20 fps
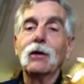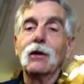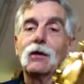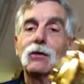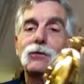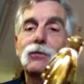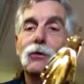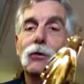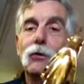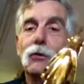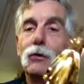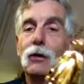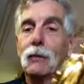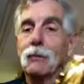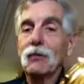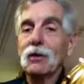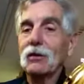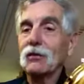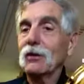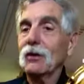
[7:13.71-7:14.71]
So
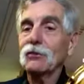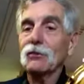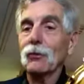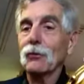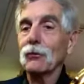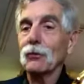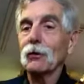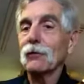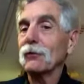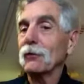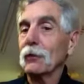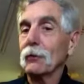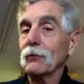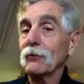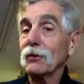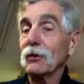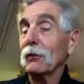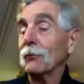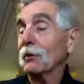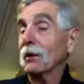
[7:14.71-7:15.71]
it takes a real firm
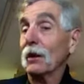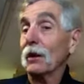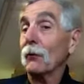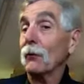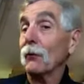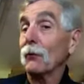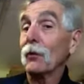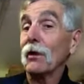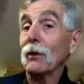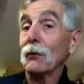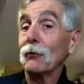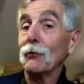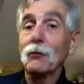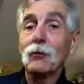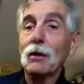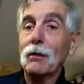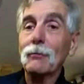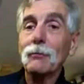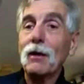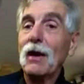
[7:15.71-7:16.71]
feel, but they
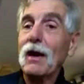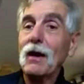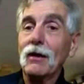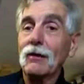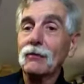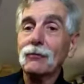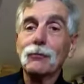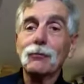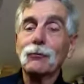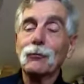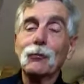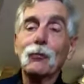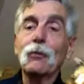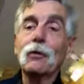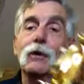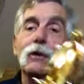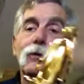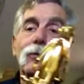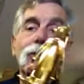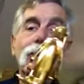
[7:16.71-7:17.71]
come back
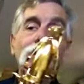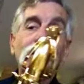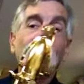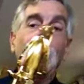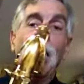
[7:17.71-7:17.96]
really quick.